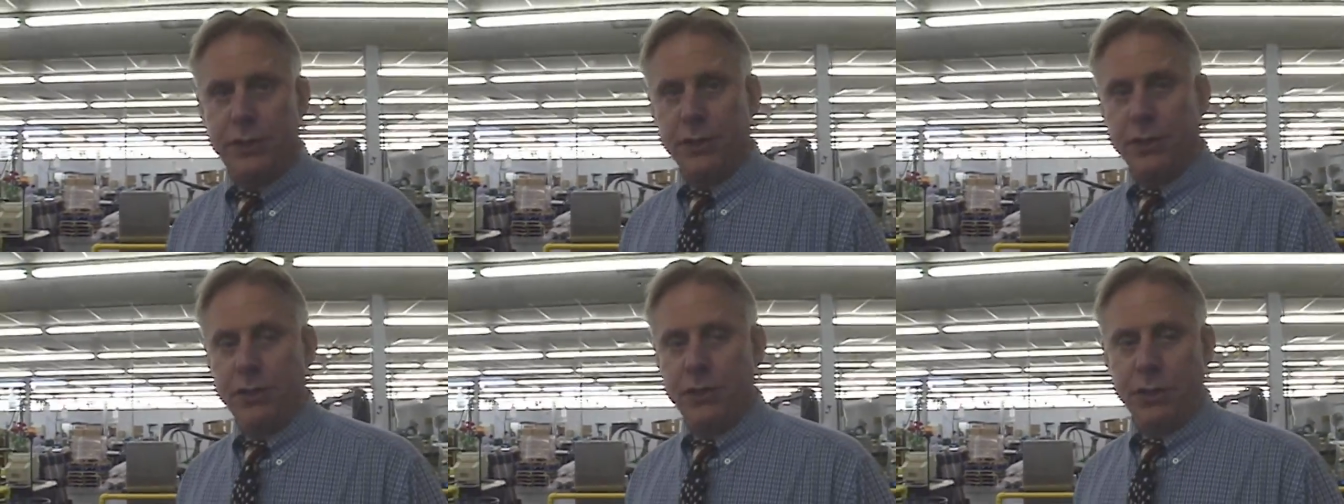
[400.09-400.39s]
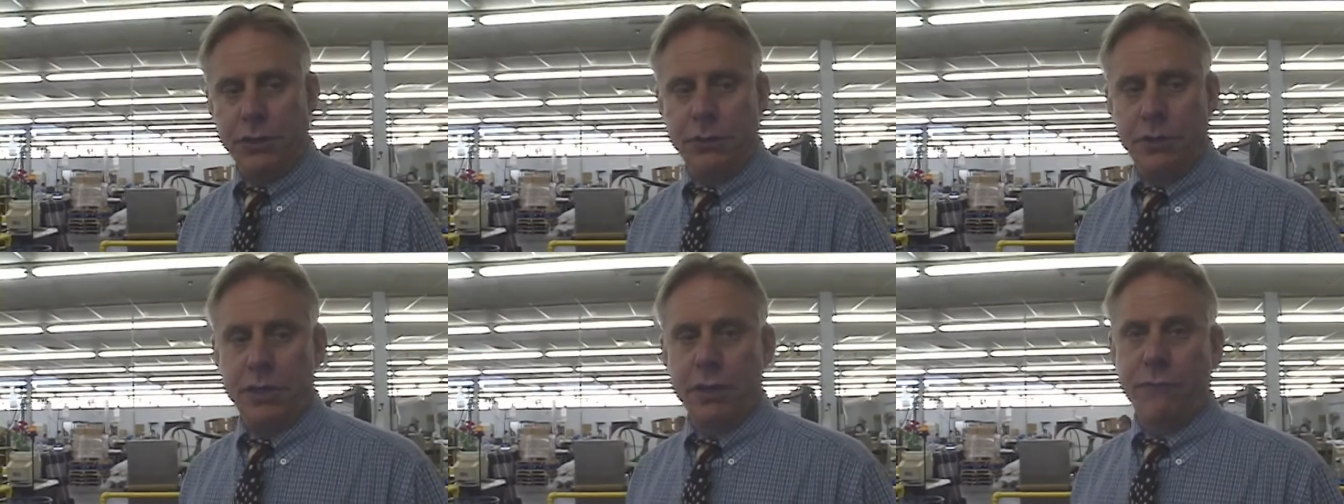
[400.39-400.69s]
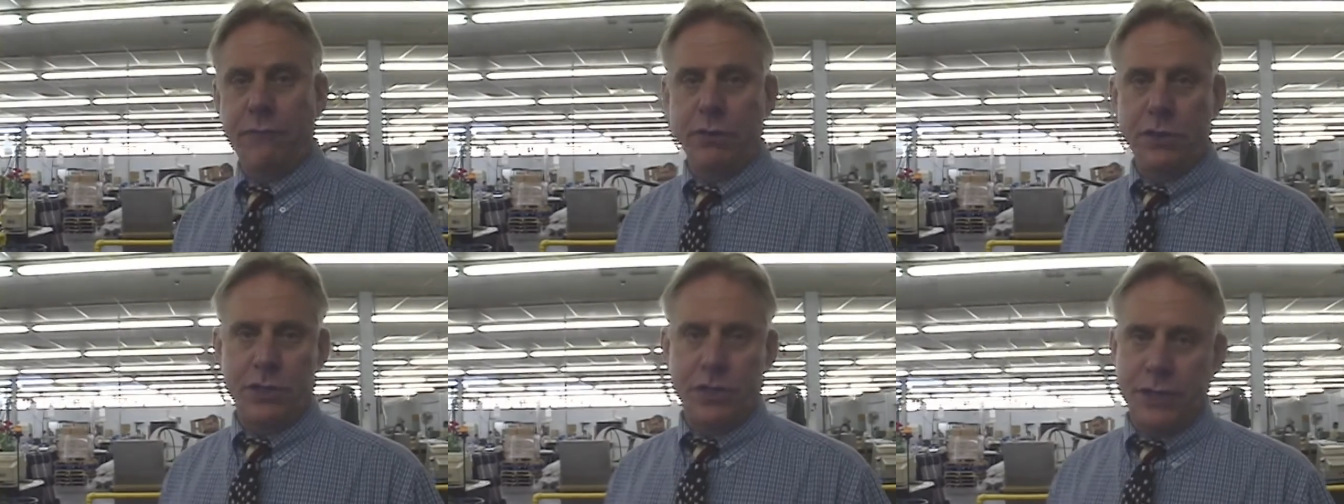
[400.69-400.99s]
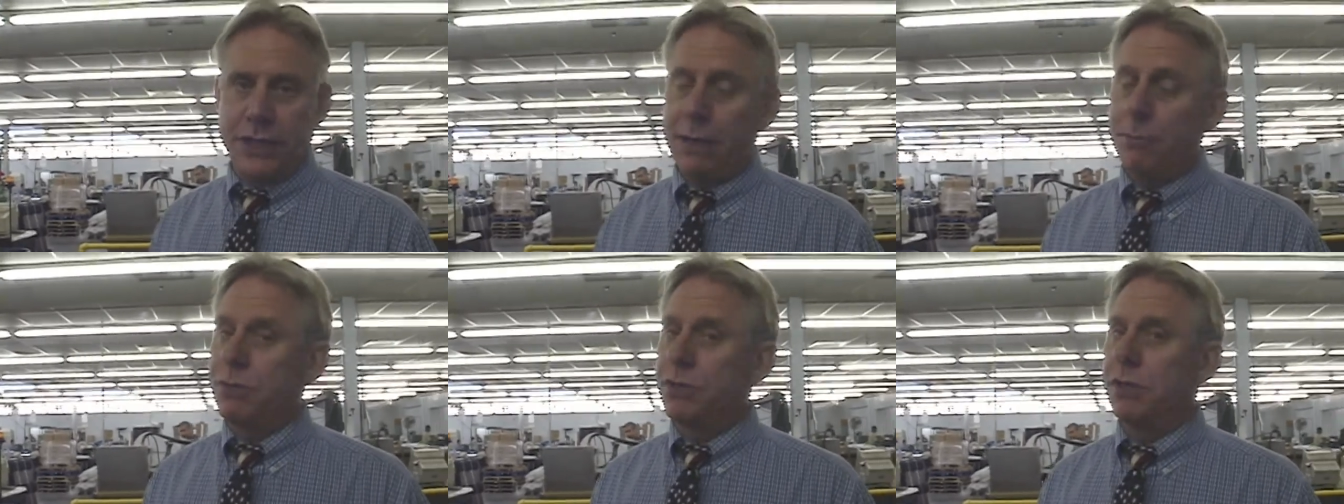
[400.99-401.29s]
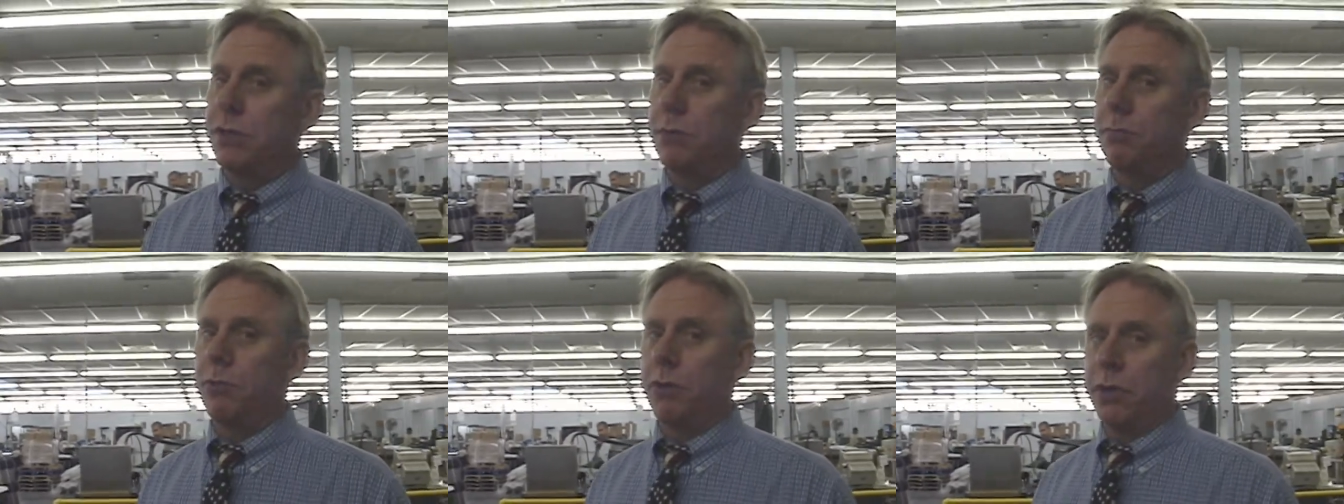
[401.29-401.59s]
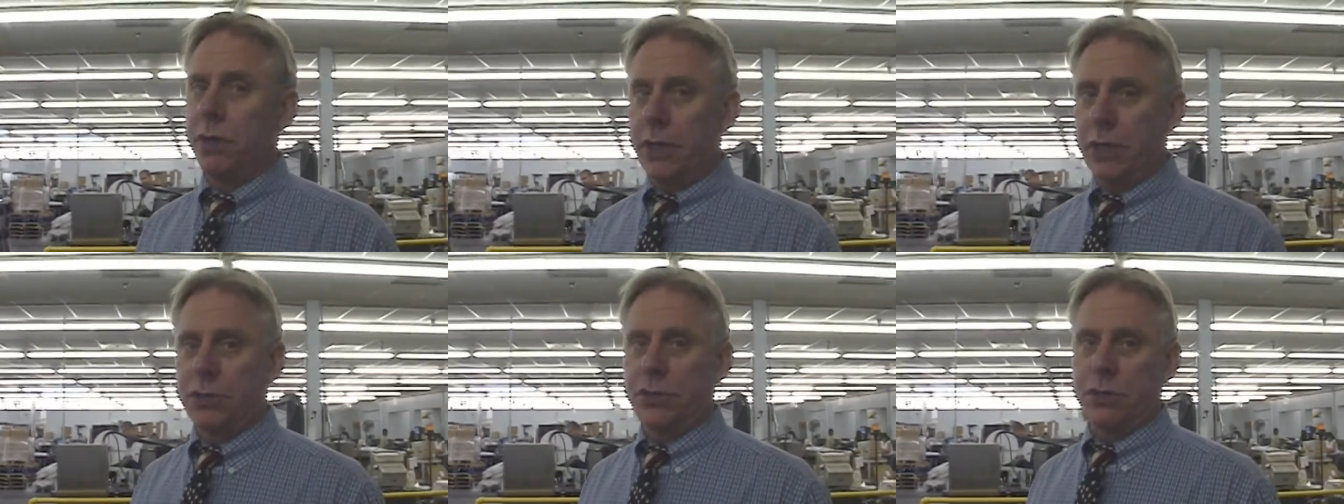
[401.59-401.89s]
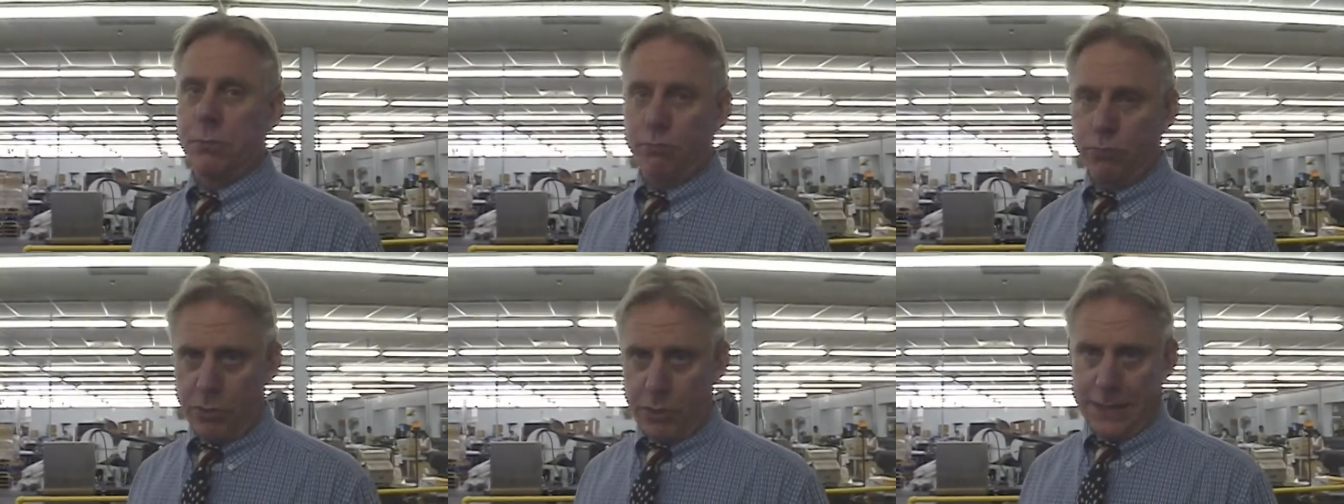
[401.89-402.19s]
to do different steps in the
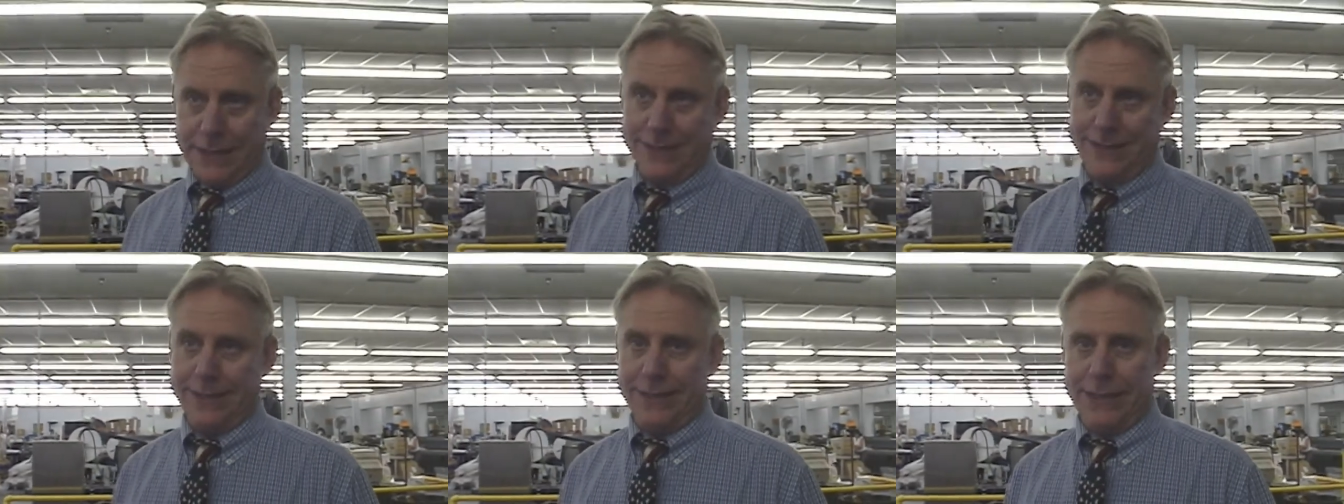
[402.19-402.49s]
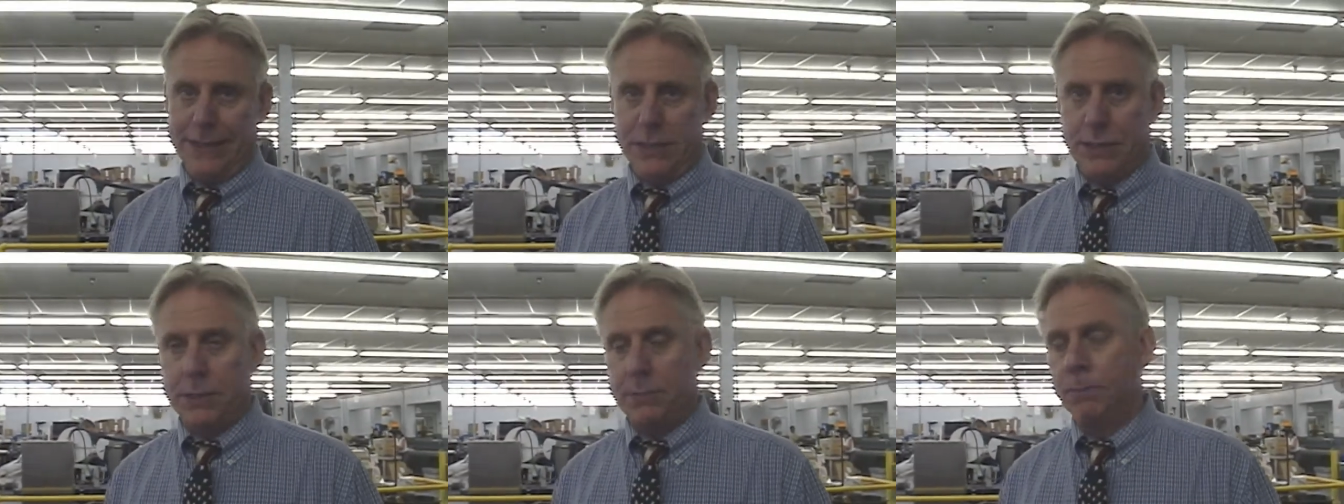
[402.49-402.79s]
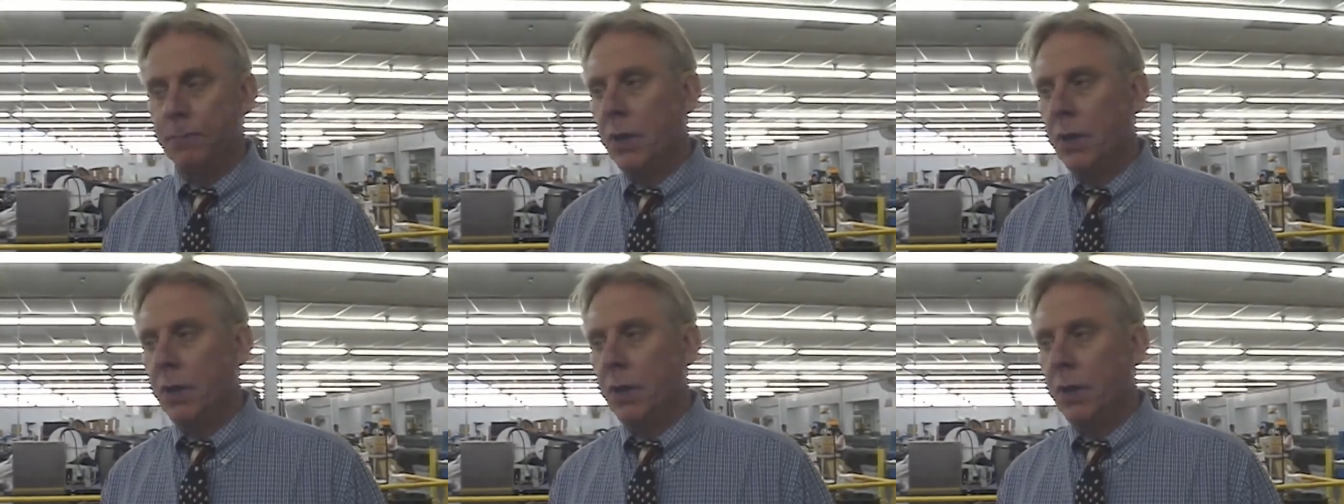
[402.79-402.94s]
production process.